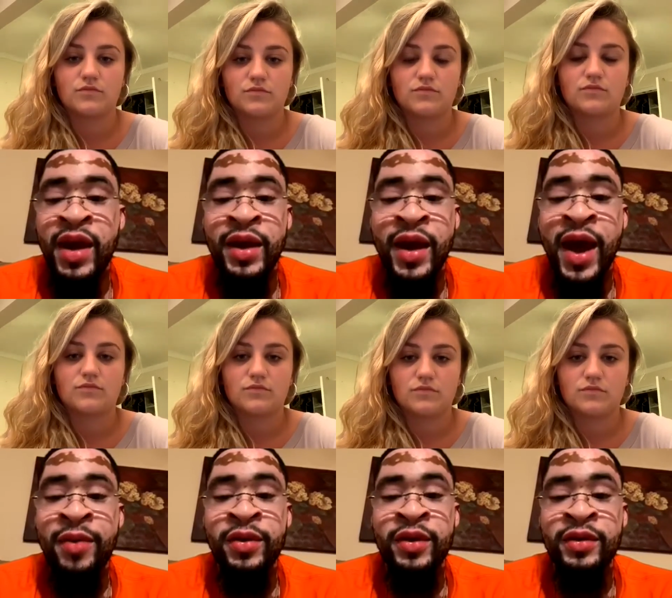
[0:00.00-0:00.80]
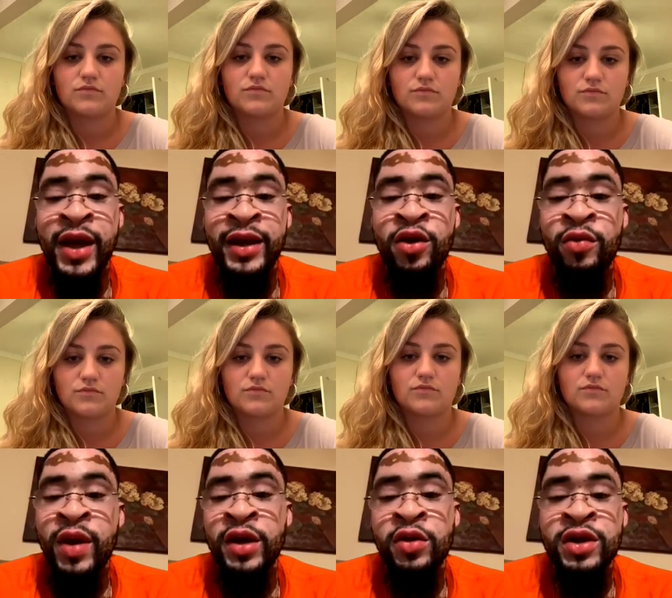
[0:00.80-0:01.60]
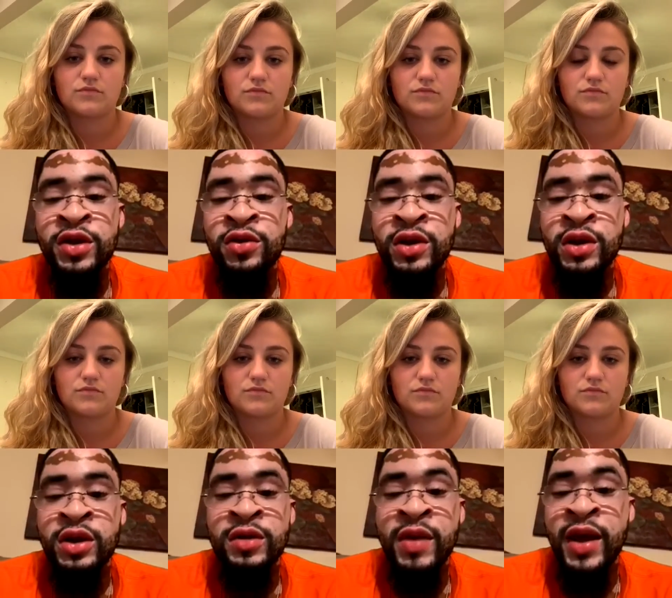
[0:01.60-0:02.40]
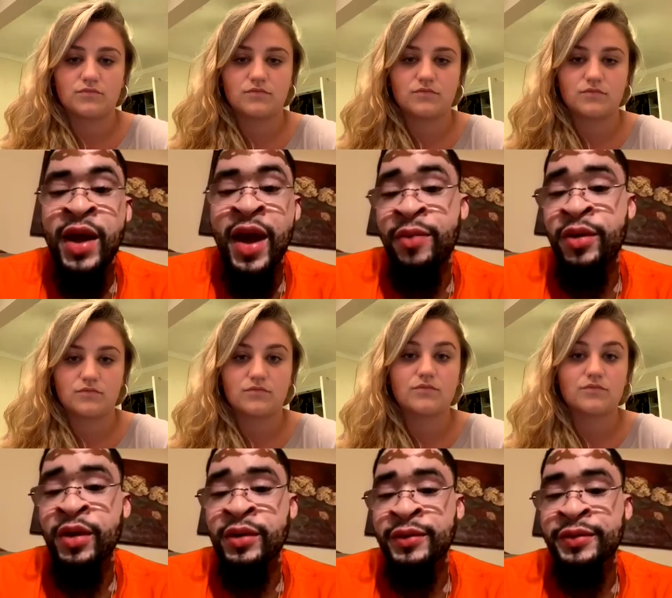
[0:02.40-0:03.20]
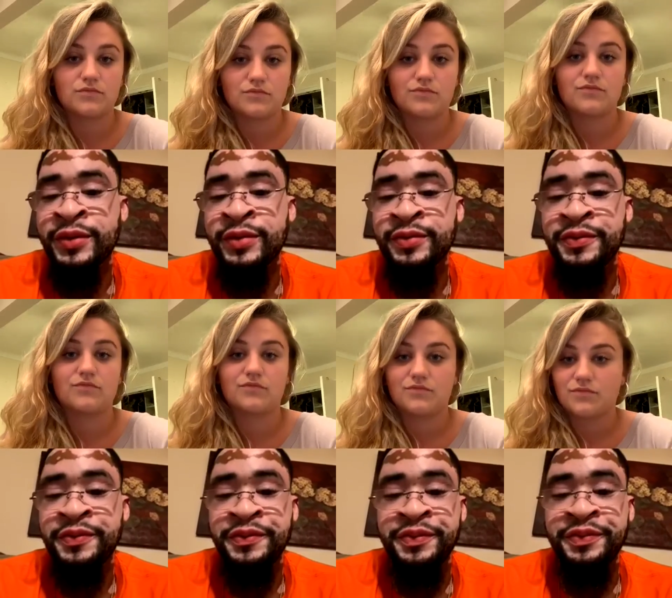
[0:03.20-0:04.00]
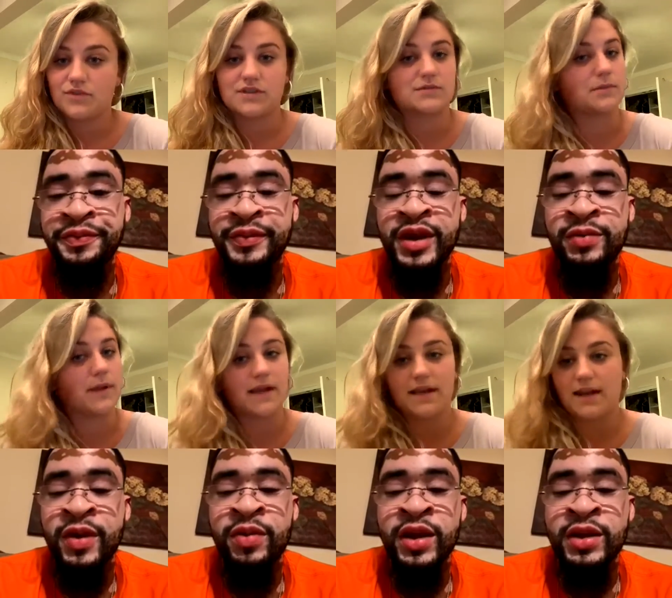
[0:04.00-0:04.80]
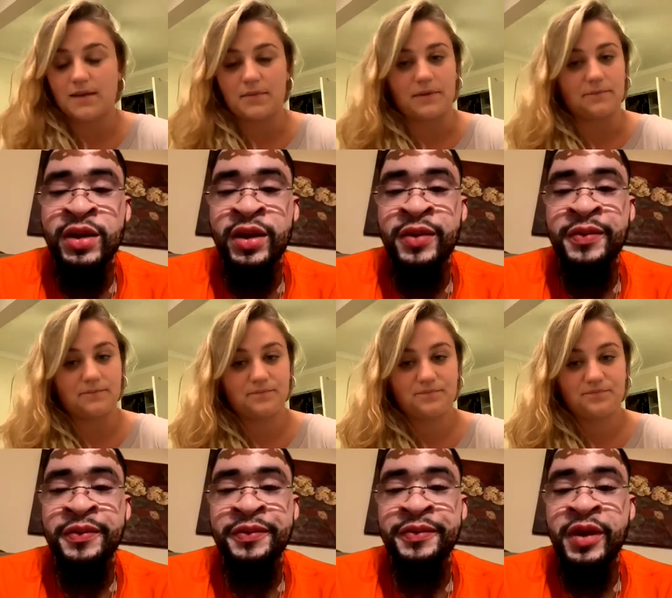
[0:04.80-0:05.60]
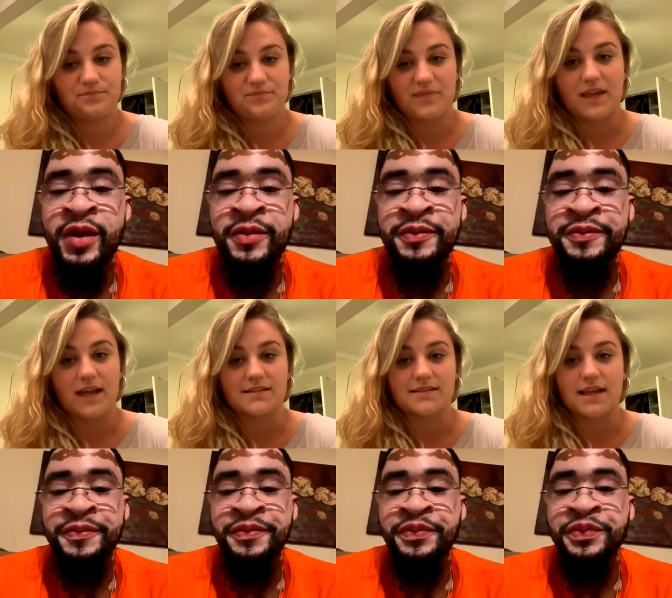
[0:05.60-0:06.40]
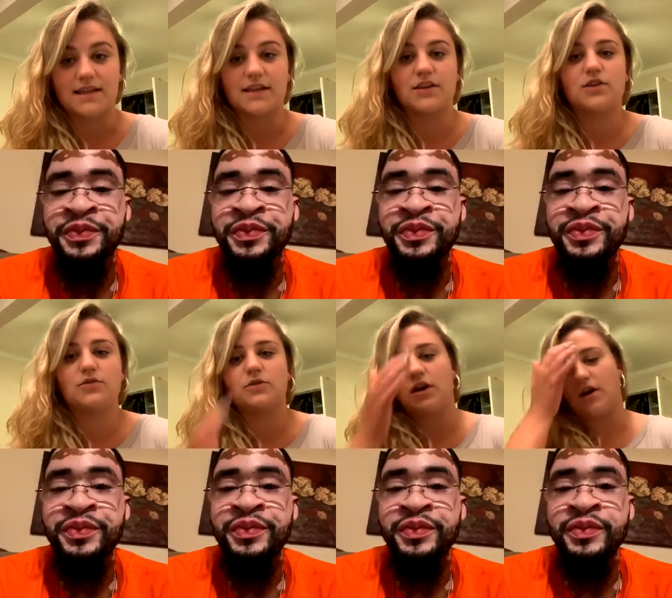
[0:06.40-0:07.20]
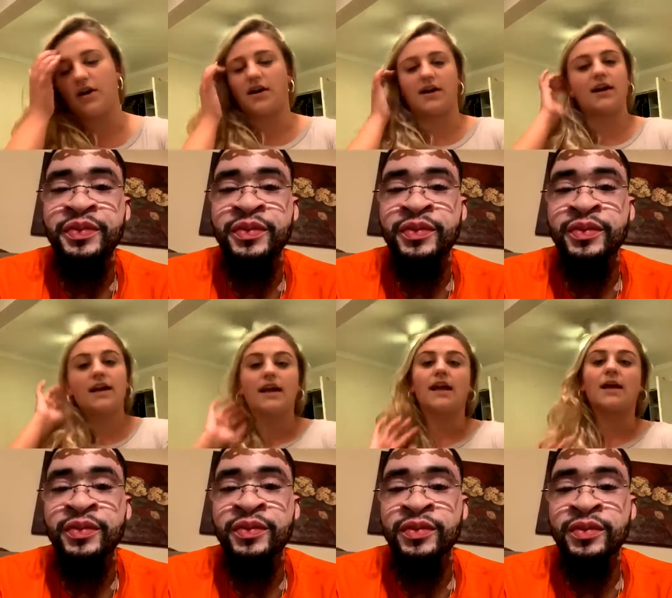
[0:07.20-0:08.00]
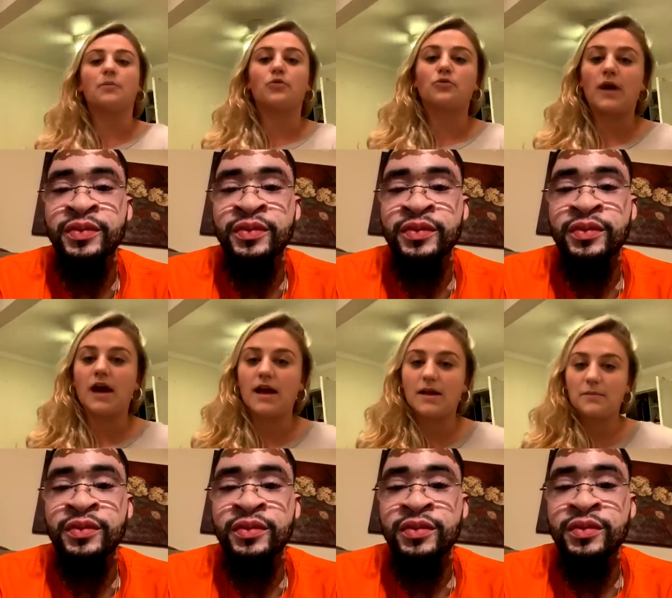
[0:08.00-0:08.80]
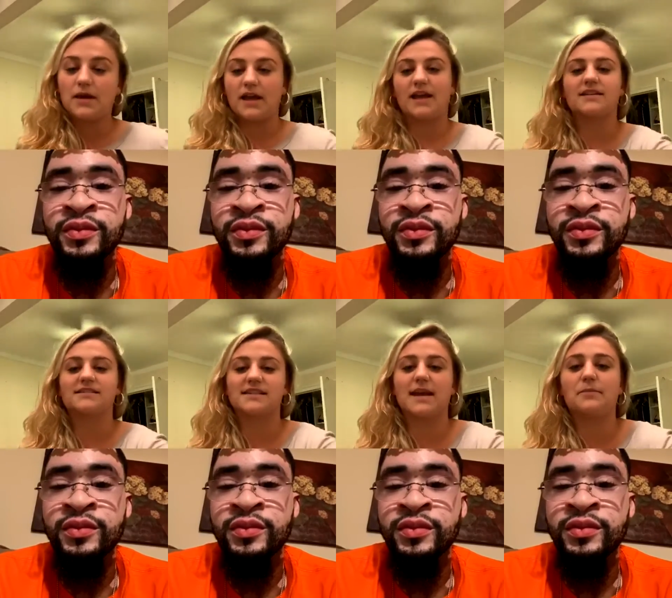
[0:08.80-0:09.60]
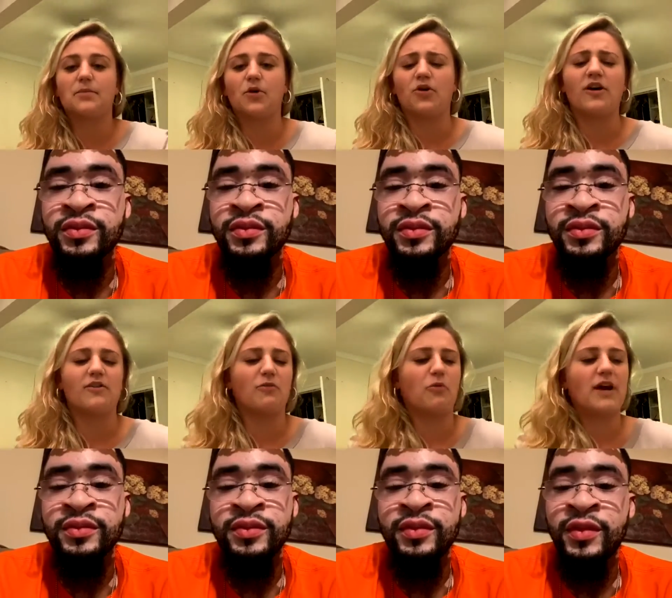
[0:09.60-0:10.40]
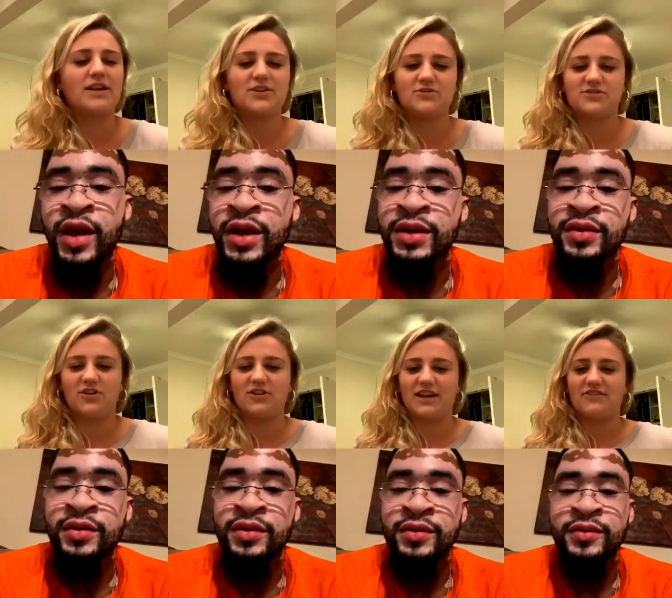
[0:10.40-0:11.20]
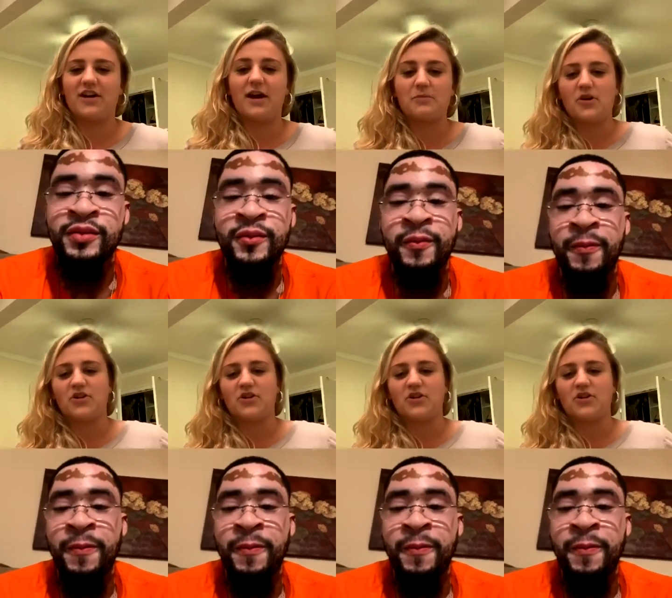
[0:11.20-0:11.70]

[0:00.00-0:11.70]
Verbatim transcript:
Speaker 1: it happen. Like, don't make no excuses. Just make it happen. Just that's my biggest tip. Yeah.
Speaker 2: Yes, and then you are a prime example of when yes. you don't give up on